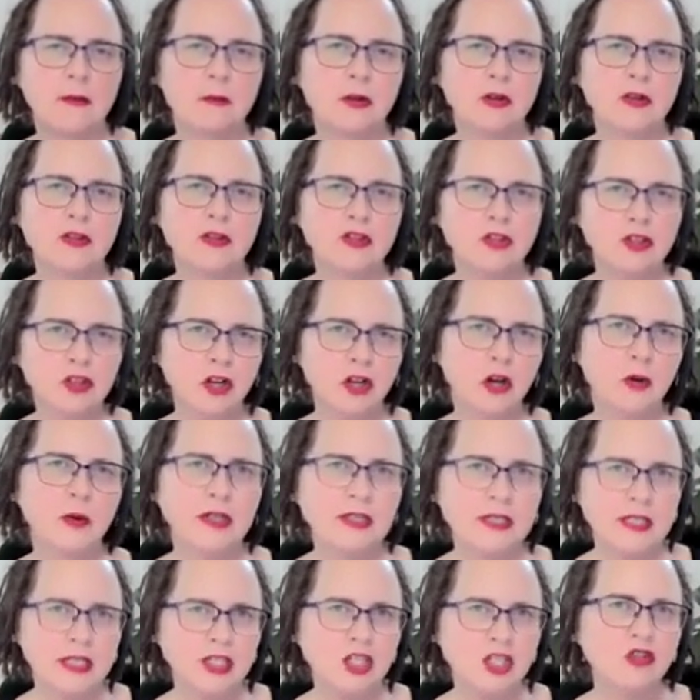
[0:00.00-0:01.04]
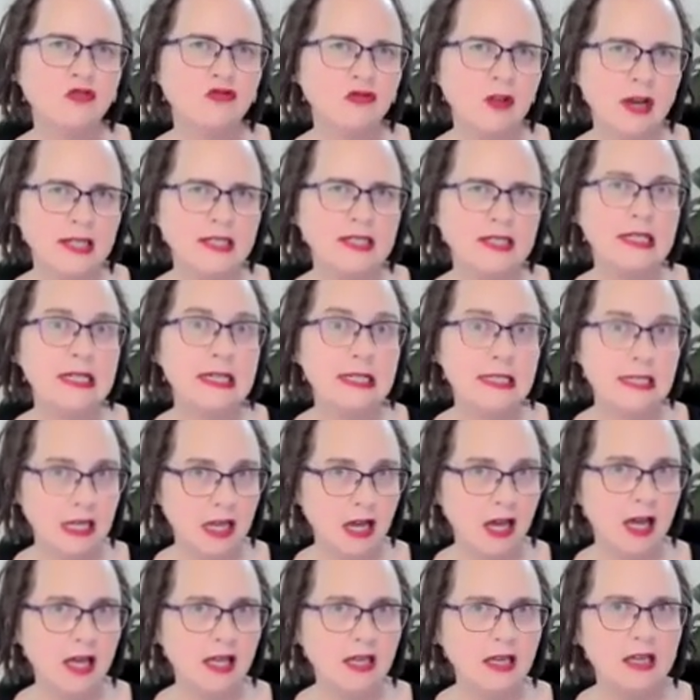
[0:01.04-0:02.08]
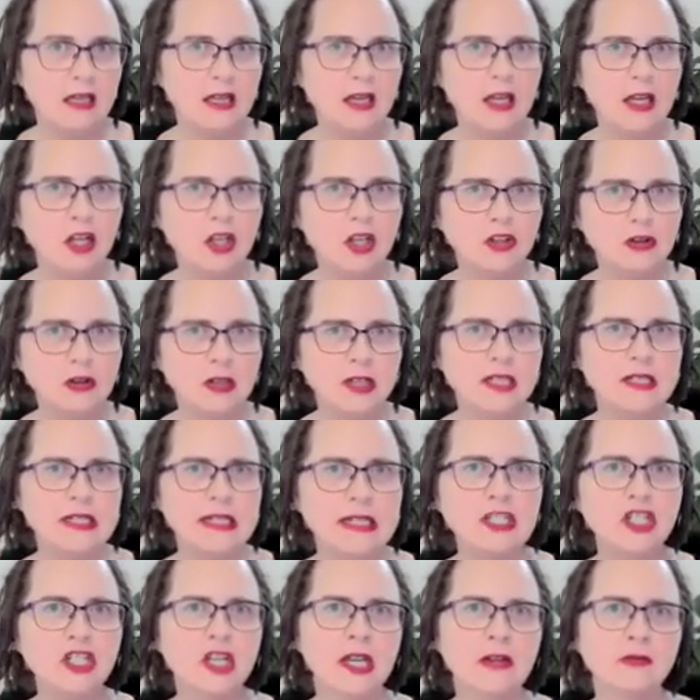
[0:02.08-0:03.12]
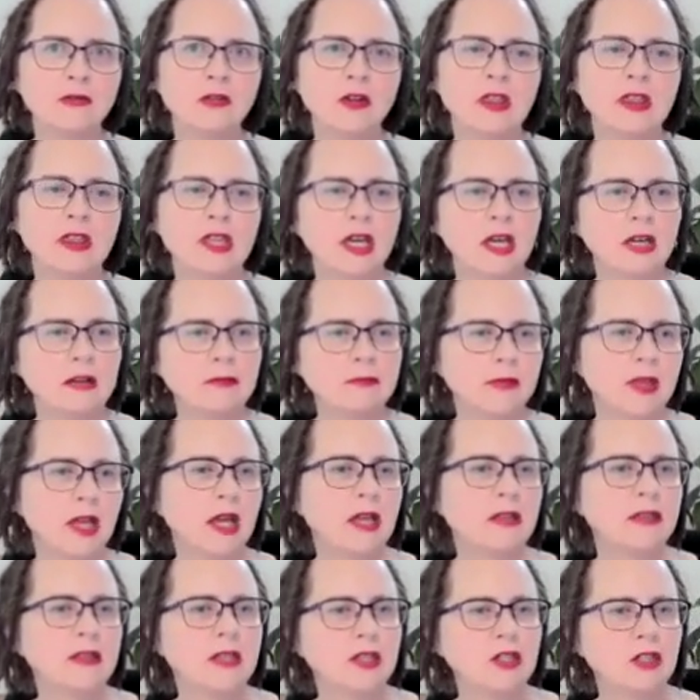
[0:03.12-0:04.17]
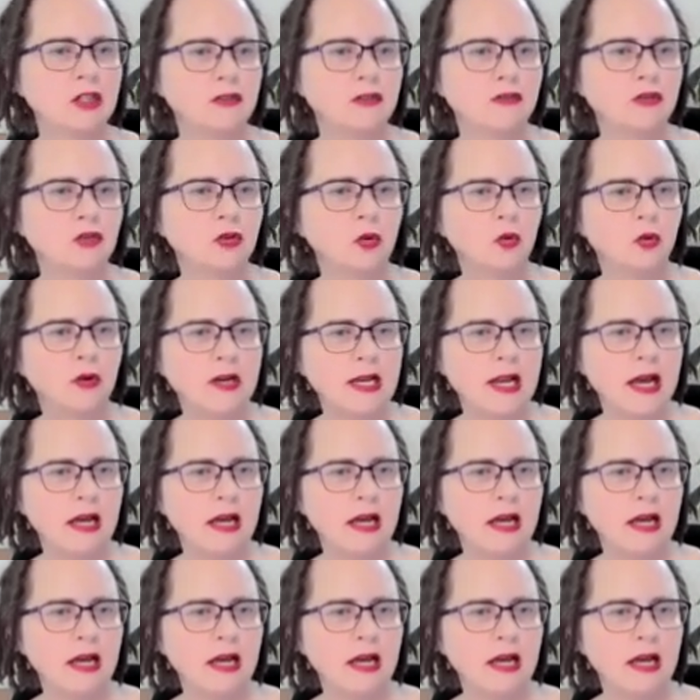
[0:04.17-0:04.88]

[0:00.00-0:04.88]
because you know what teaching writing is like. You can teach everything and then you've taught